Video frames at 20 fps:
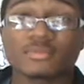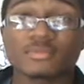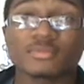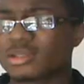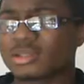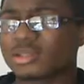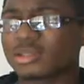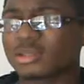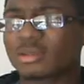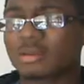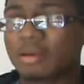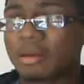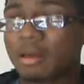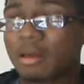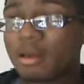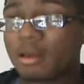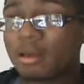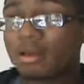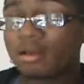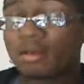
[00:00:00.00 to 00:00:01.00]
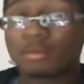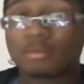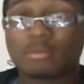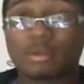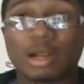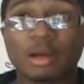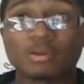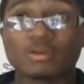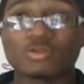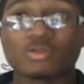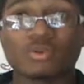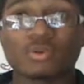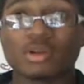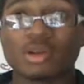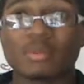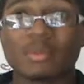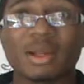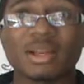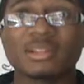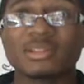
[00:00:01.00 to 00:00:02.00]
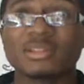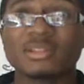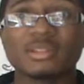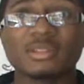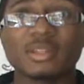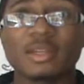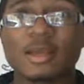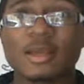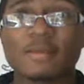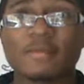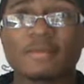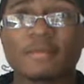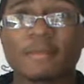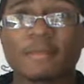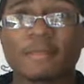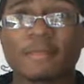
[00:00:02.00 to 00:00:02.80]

Just when I was growing, I shit.